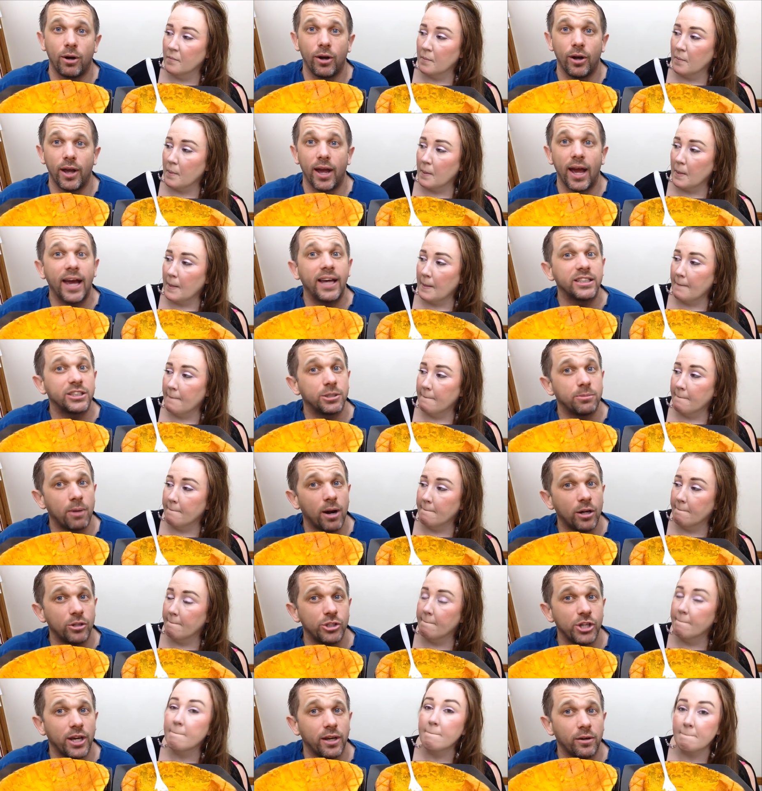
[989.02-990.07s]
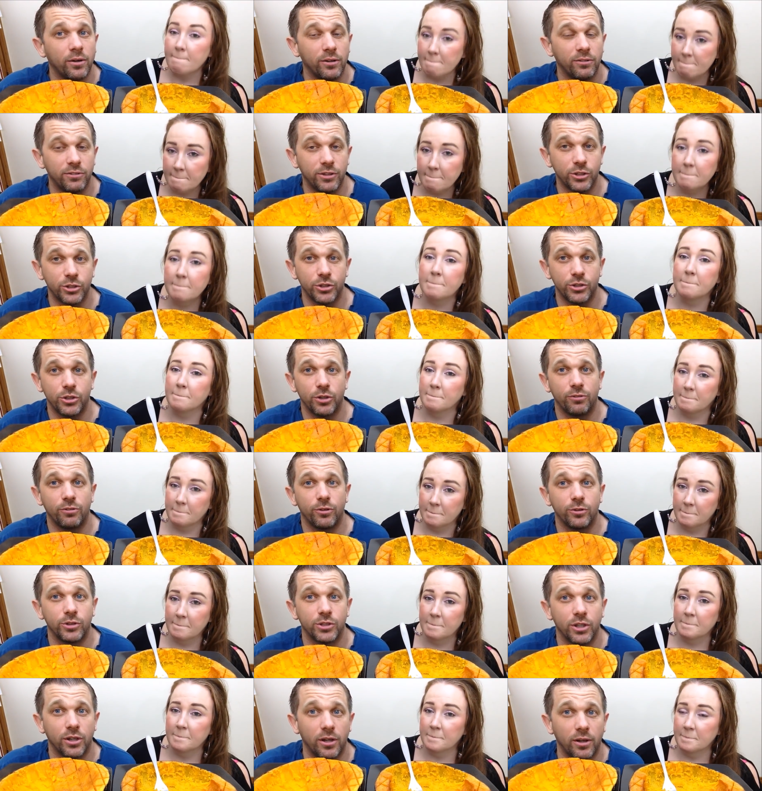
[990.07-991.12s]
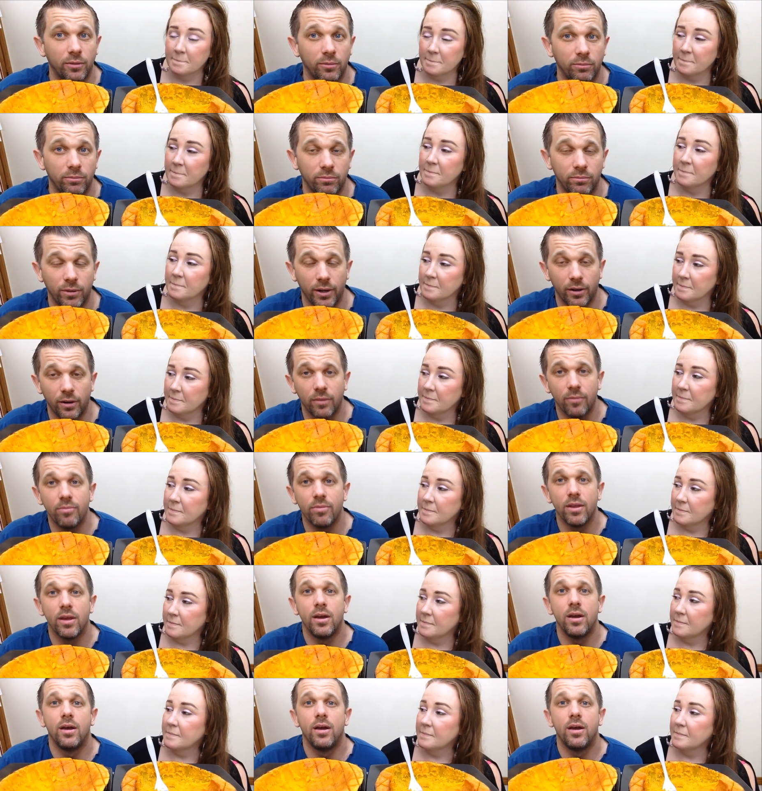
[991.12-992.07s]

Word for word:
Speaker 1: my ASMR channel, if this is your first time here,